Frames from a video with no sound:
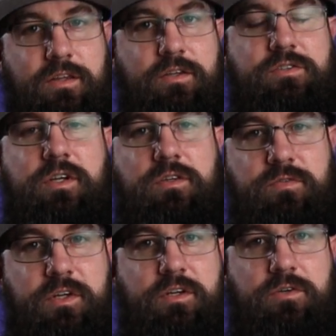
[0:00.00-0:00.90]
there's
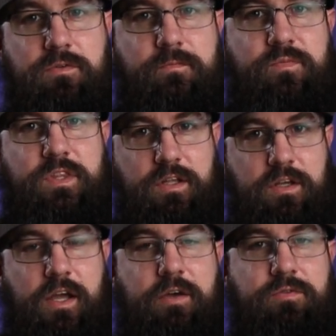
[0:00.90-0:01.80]
another video
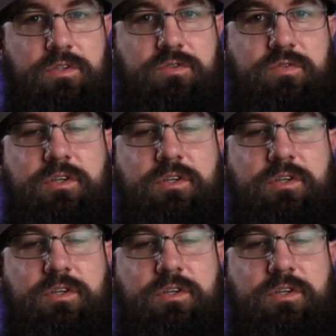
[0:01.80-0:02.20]
after this